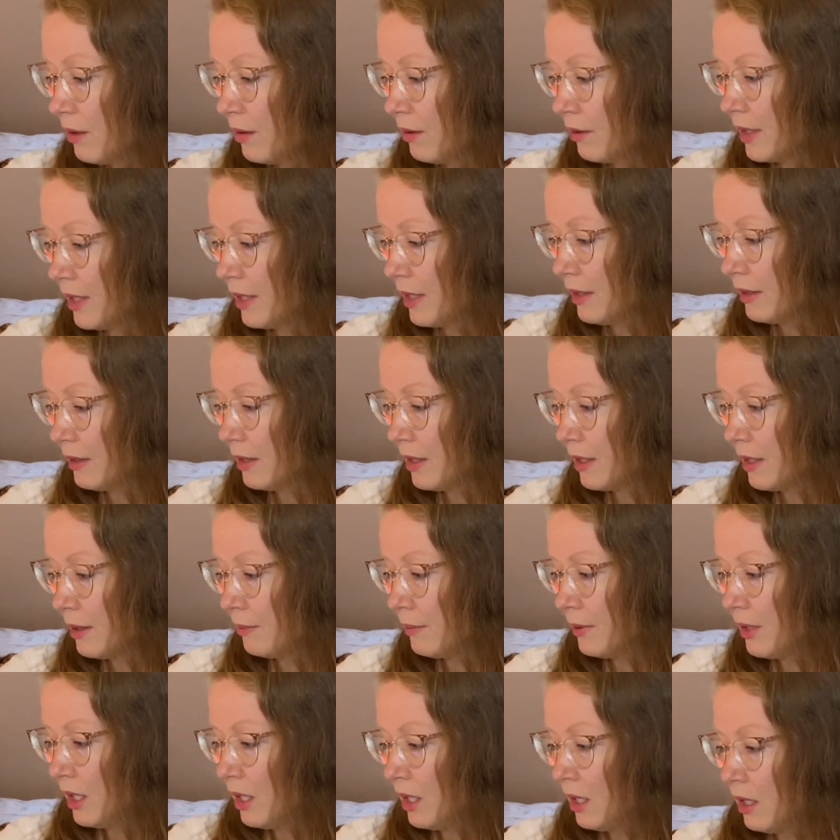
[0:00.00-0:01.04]
Okay,
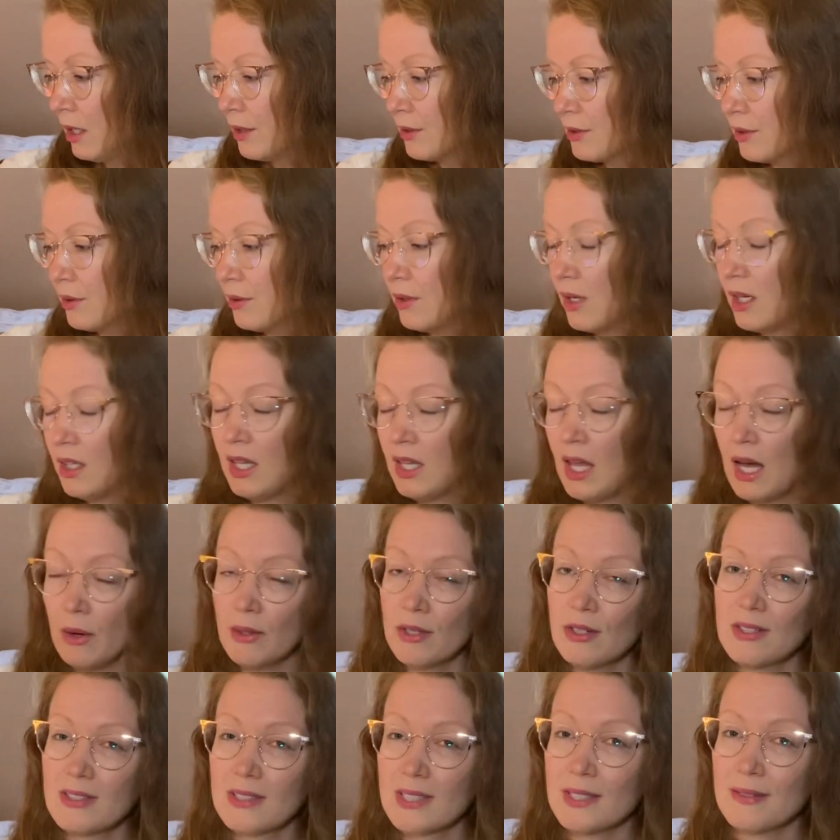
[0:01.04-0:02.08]
so allowing
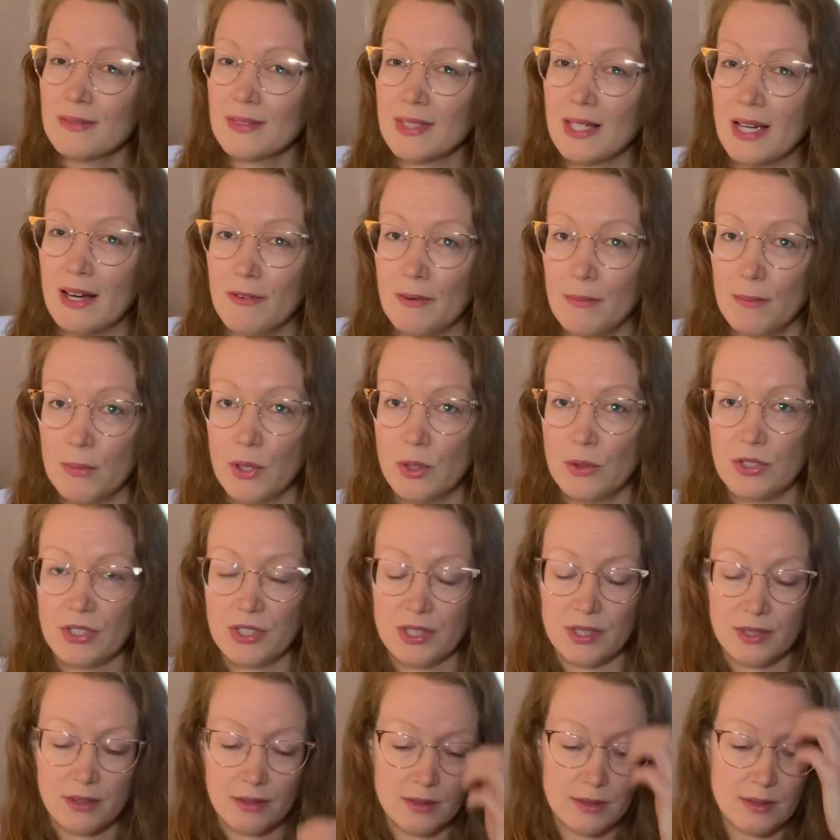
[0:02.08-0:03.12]
yourself to have
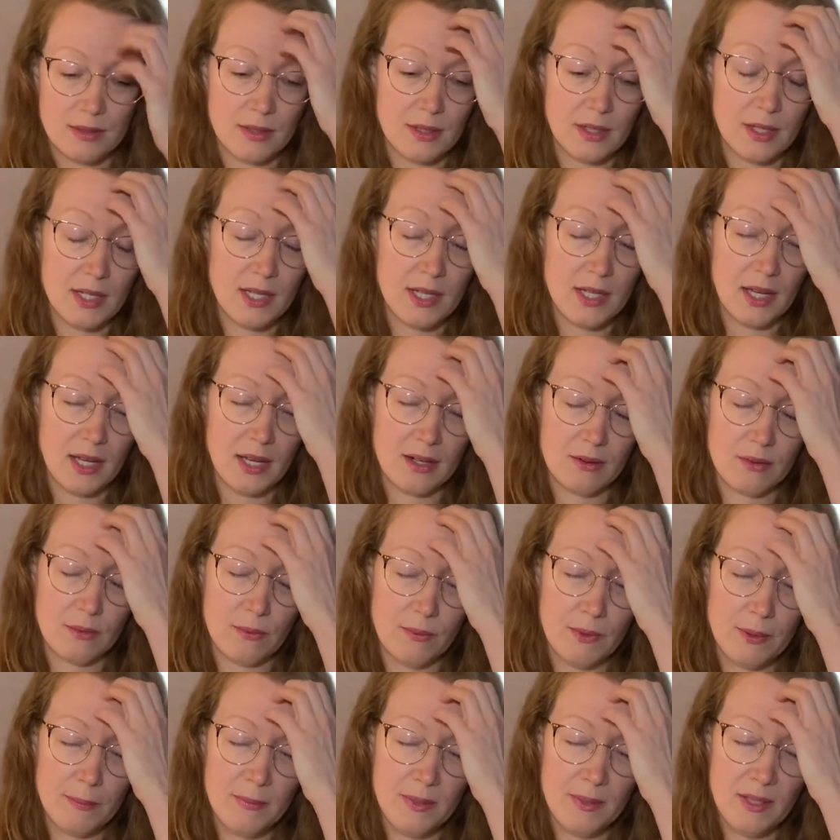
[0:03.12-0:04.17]
emotions. Again,
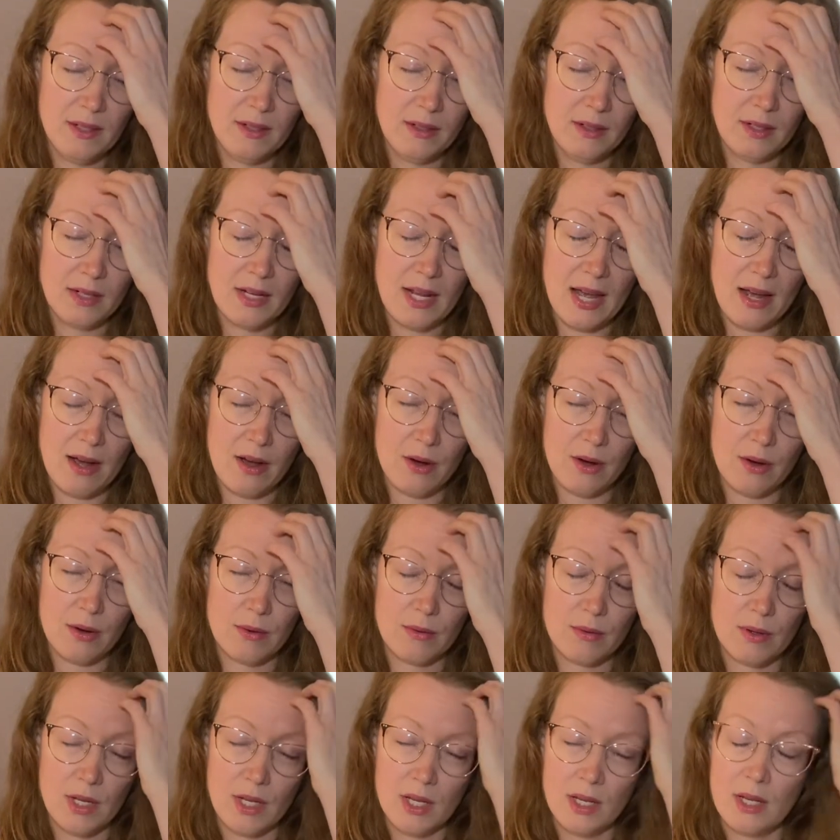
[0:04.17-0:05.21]
women now,
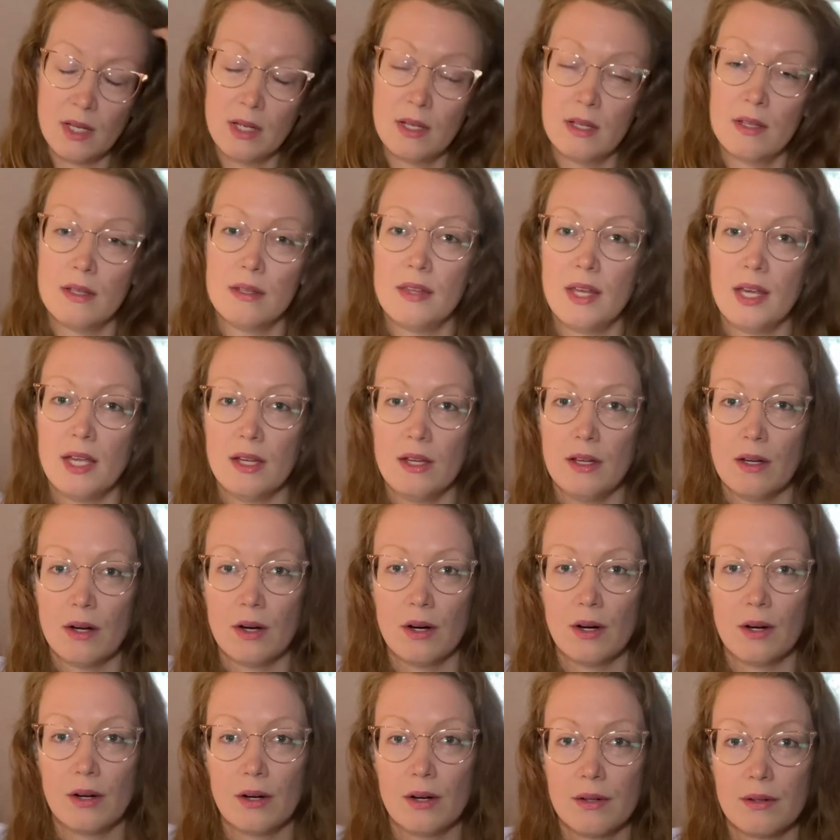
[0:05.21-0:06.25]
they
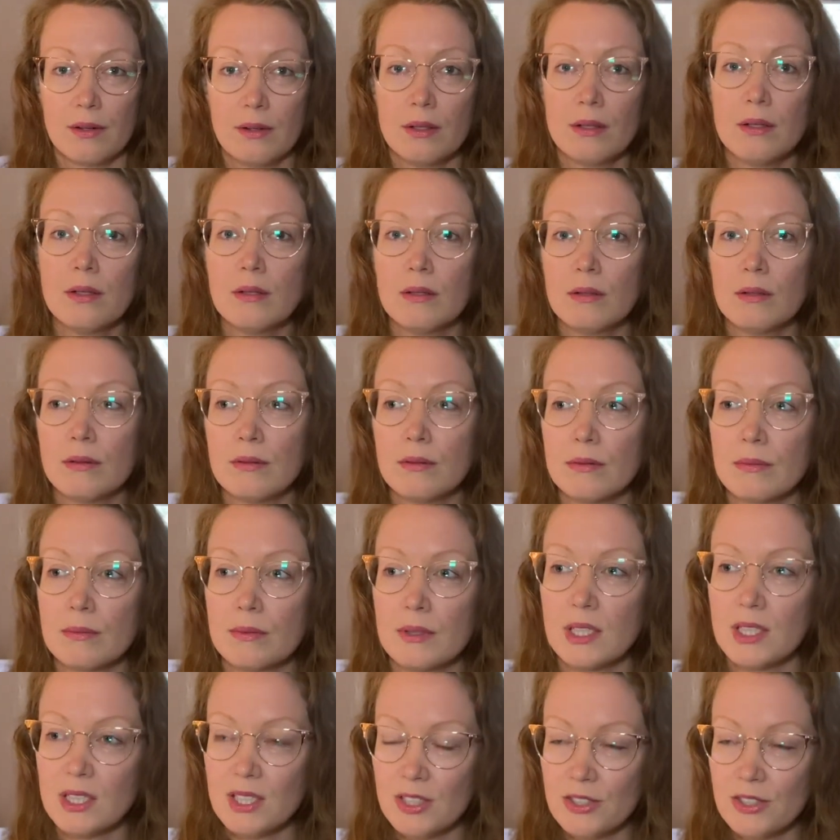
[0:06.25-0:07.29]
are
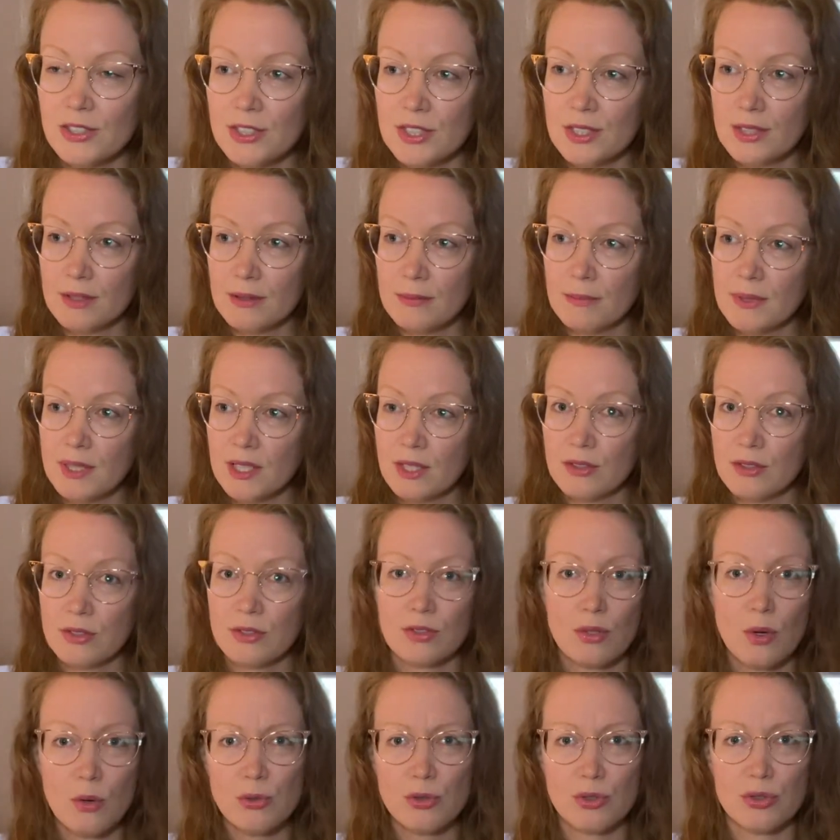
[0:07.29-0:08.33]
conditioned to being
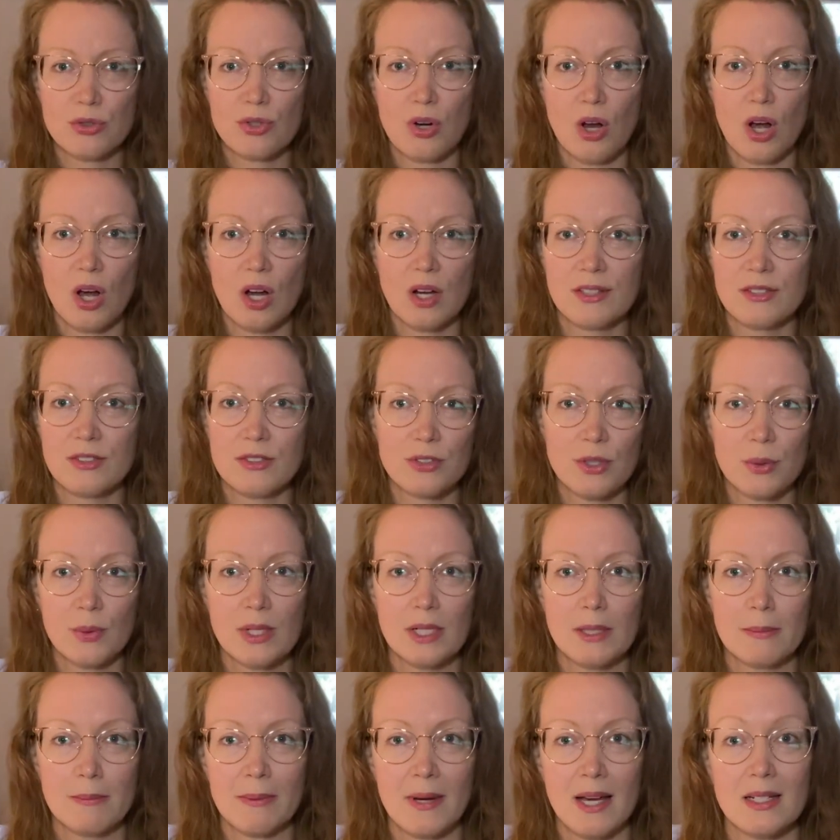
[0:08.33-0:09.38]
so strong and so
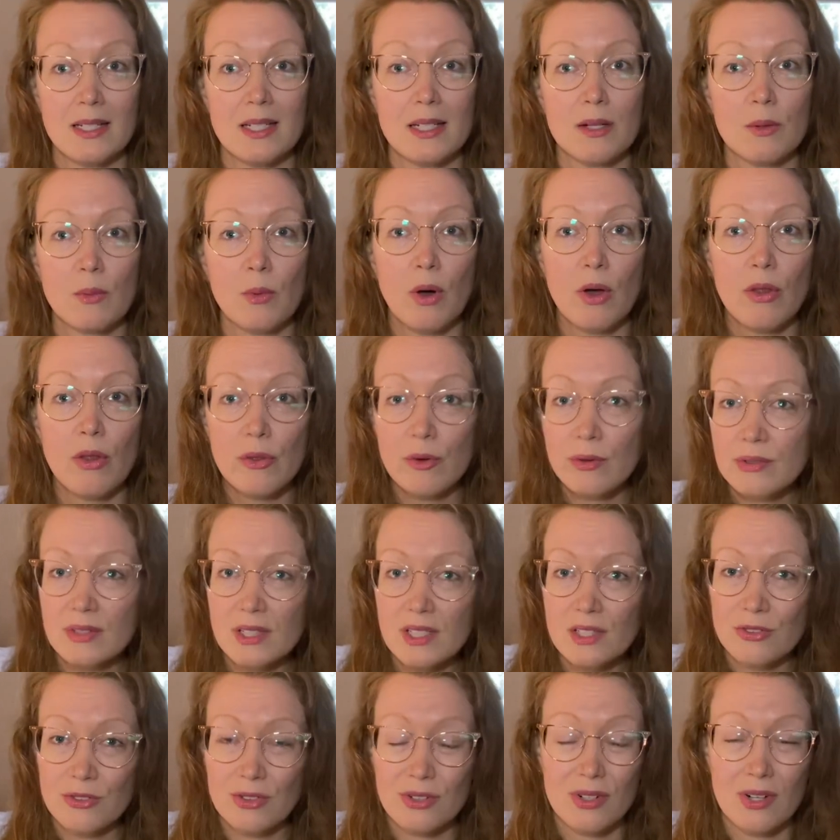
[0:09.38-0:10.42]
independent. While those
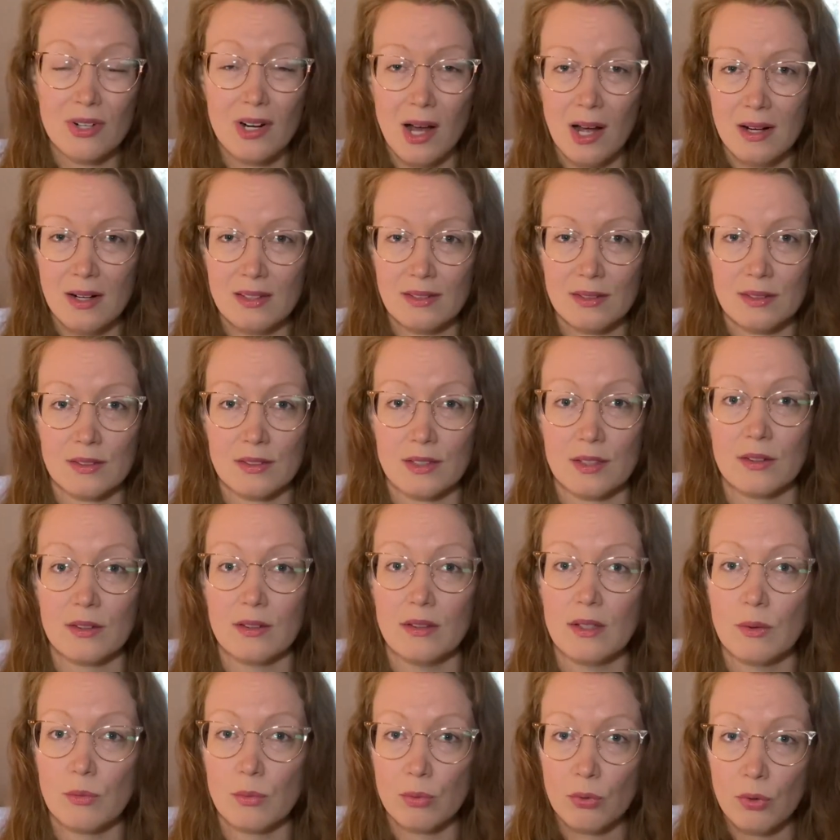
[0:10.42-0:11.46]
things are not
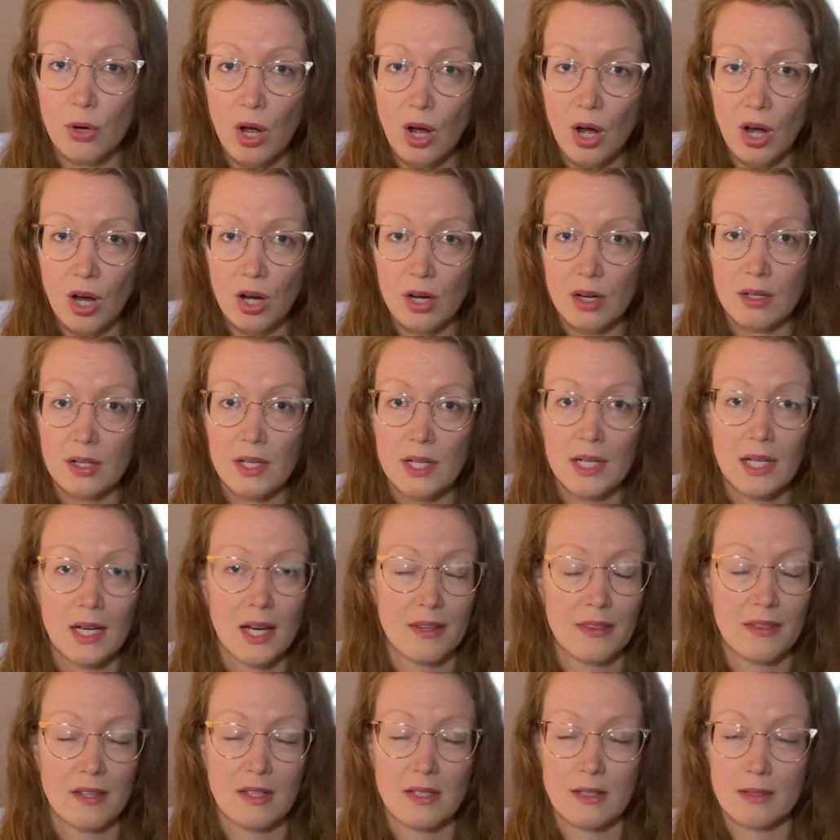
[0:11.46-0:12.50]
necessarily wrong, I
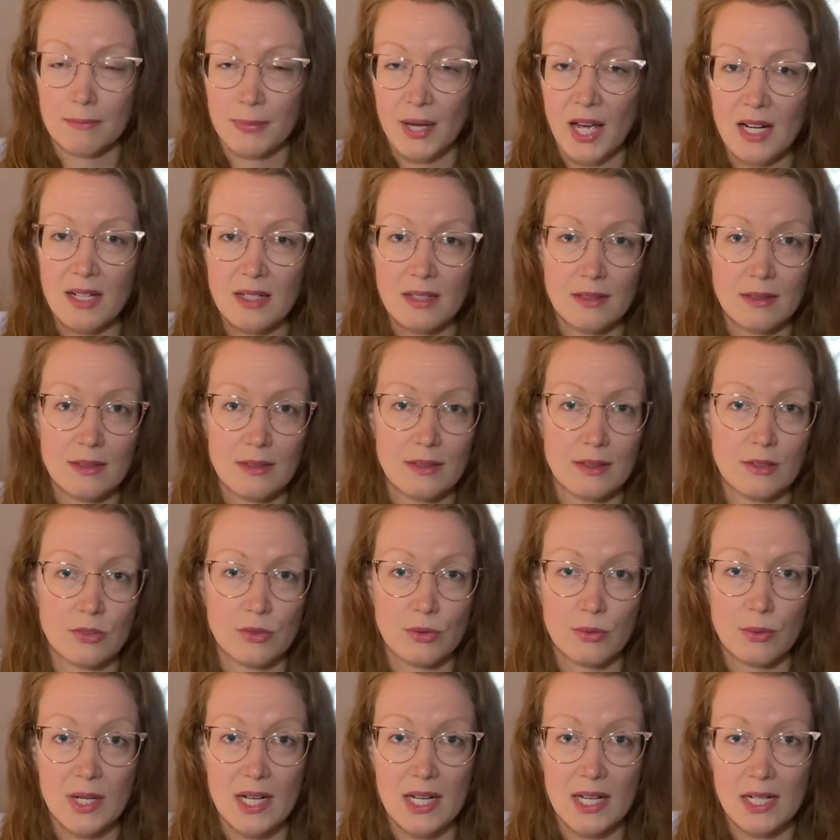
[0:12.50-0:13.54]
think independence is
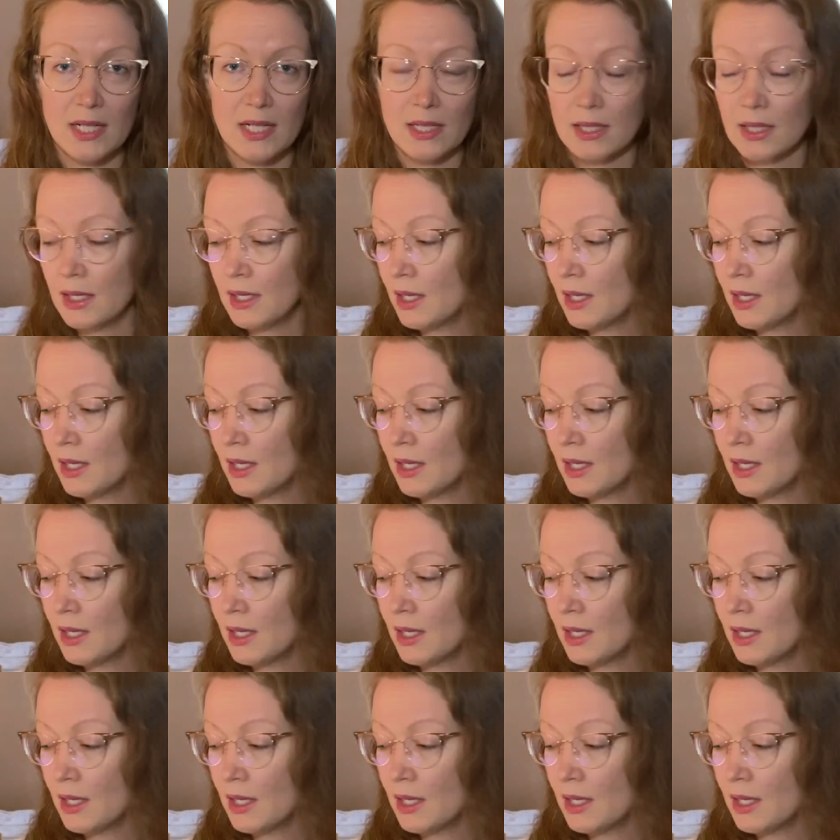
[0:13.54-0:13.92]
great.